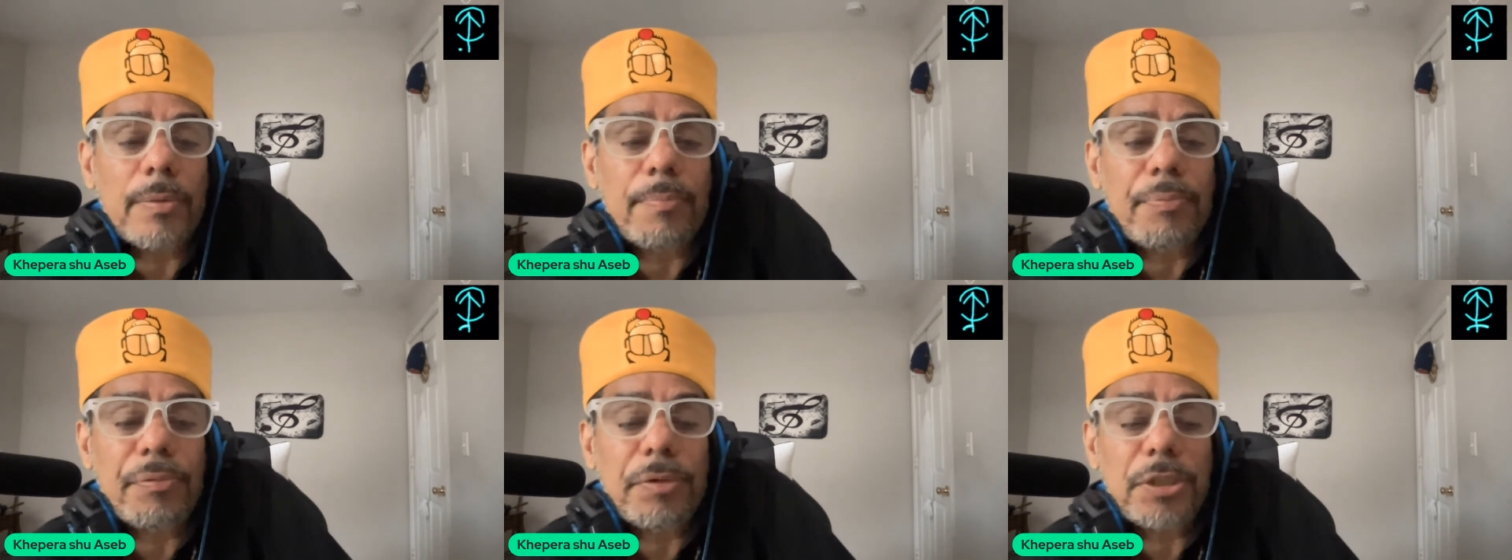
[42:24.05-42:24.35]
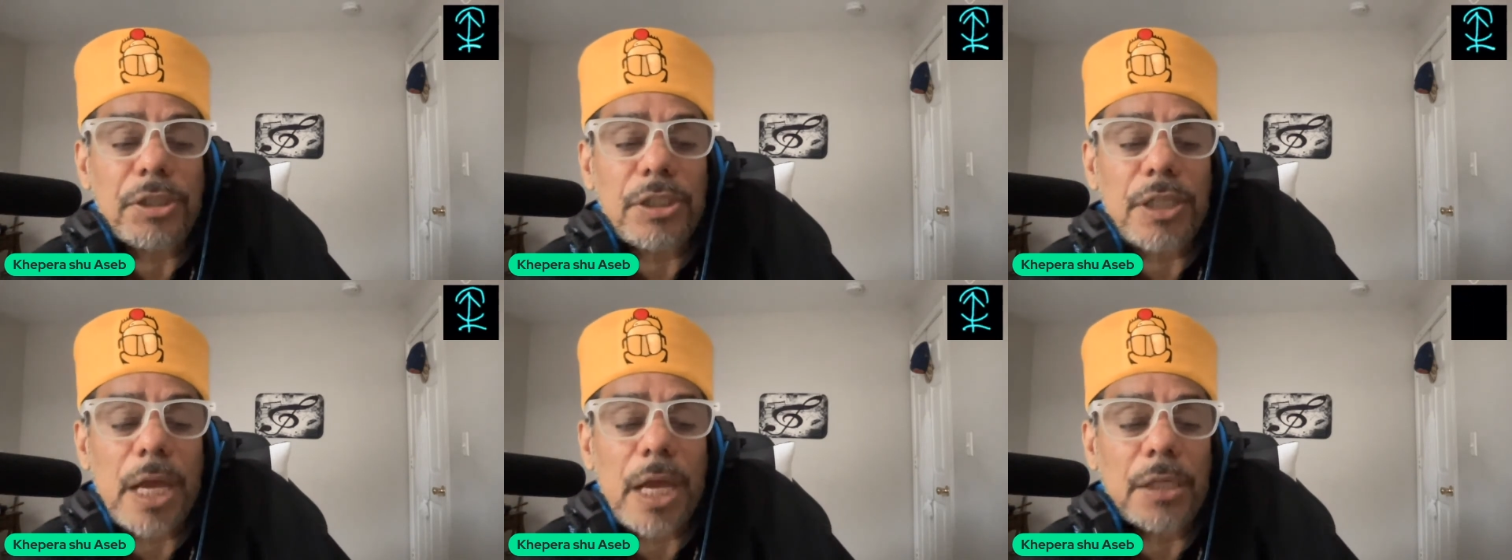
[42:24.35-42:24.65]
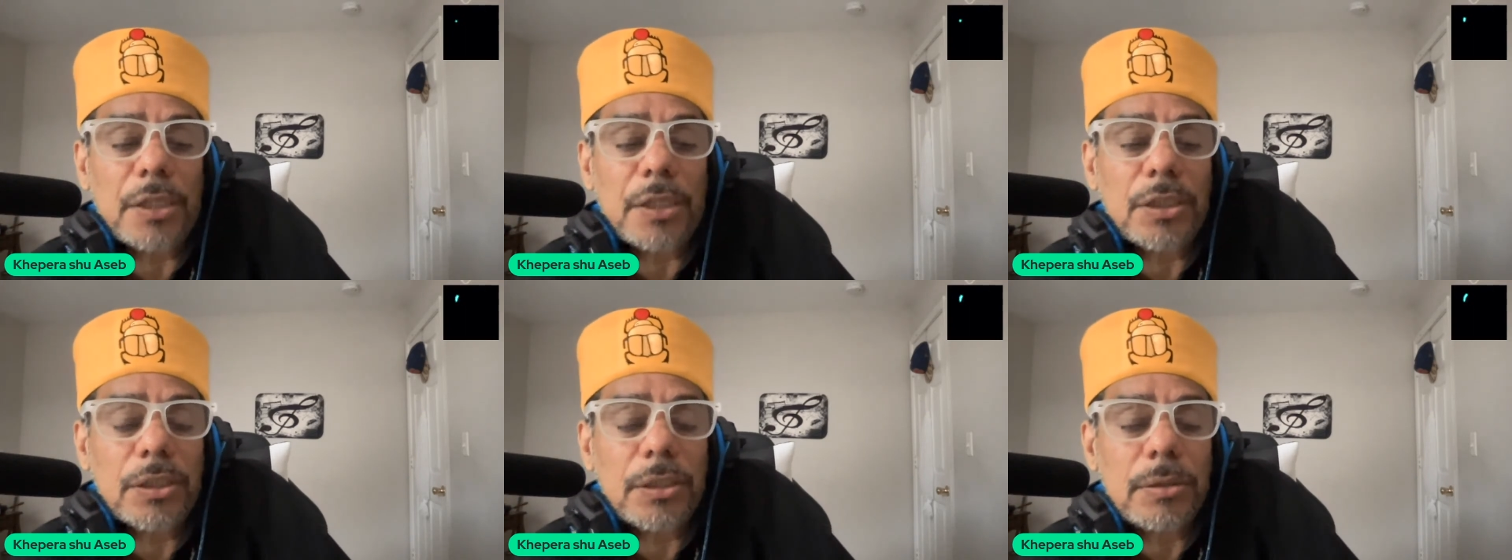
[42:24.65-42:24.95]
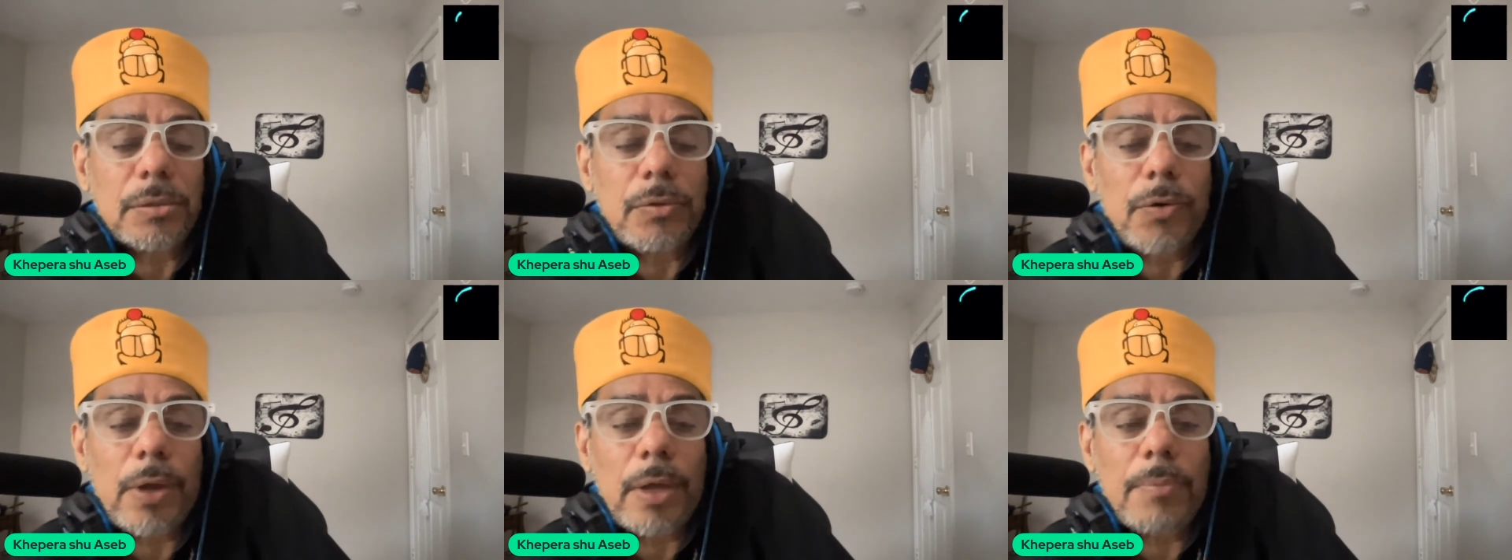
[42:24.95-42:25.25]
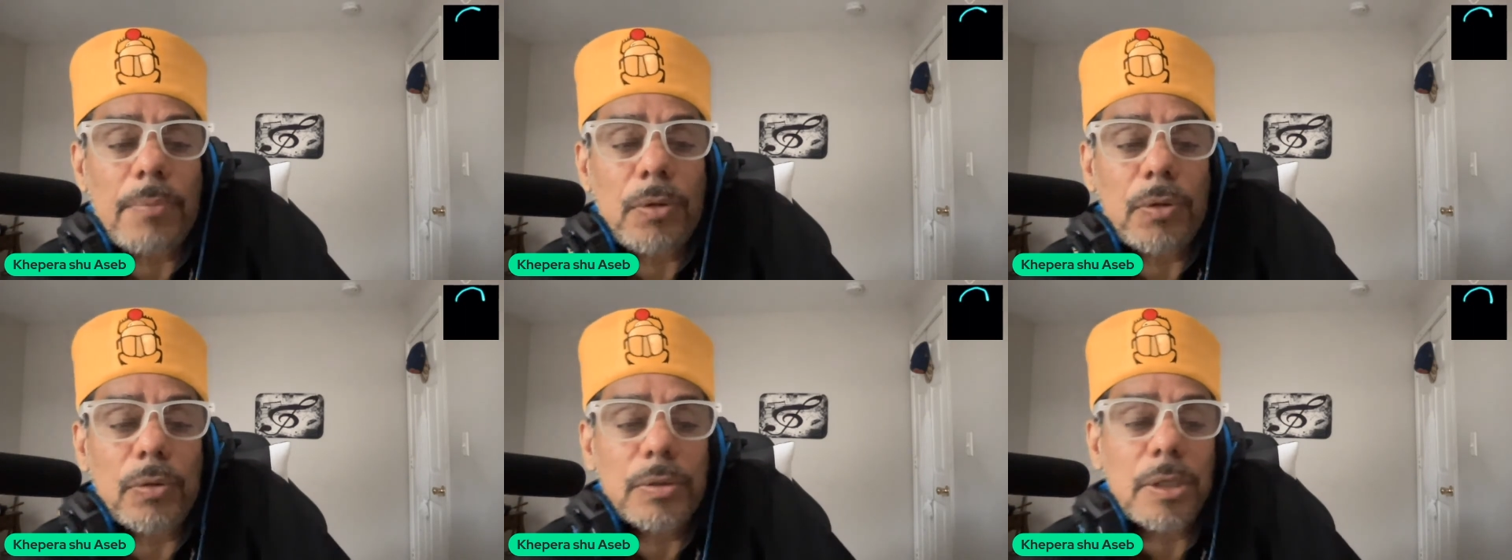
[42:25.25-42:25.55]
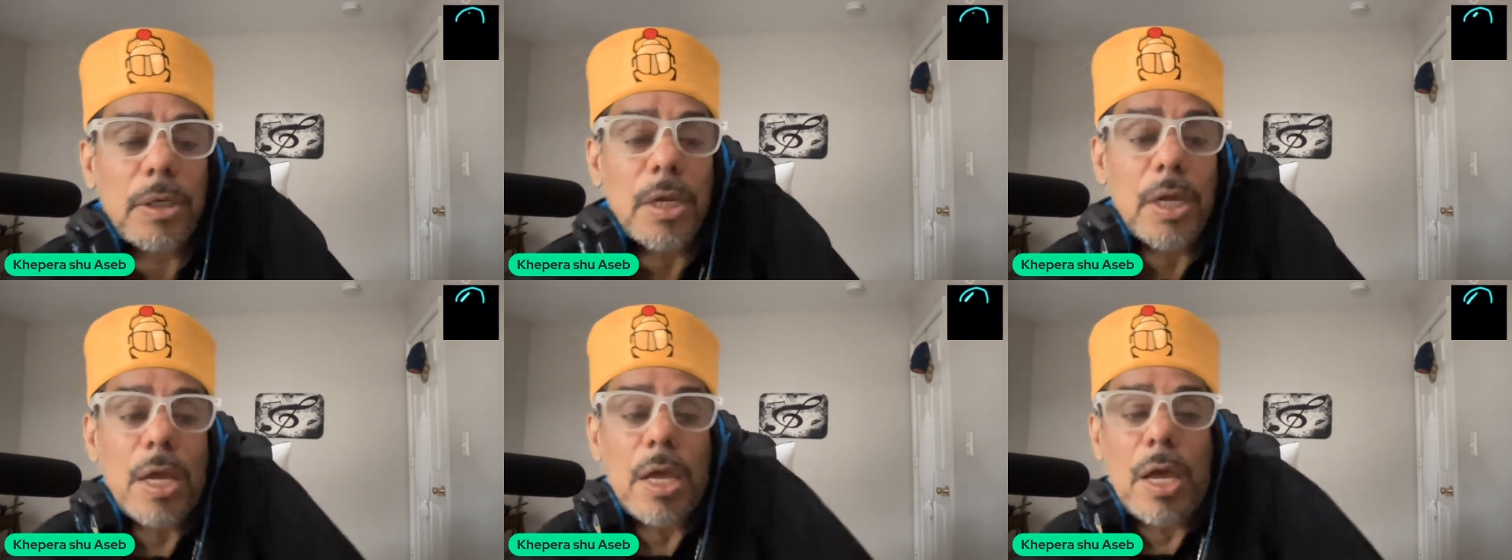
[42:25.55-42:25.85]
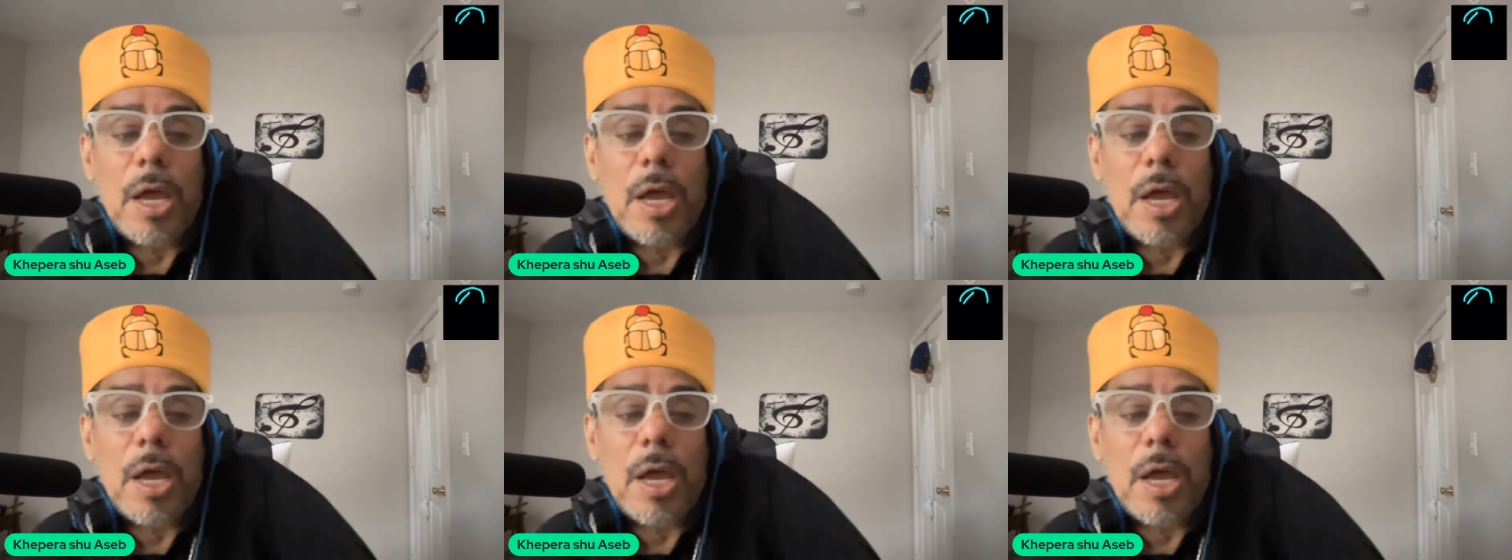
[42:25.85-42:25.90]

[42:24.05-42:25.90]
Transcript: appreciation, great music,